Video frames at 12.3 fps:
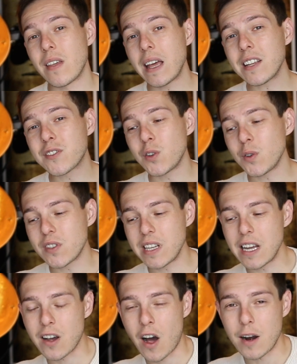Then as soon as
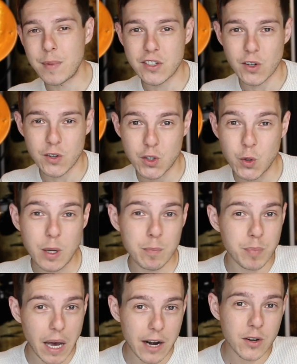the economy starts
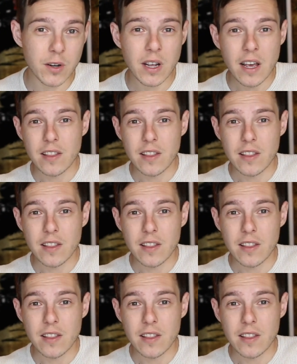doing better,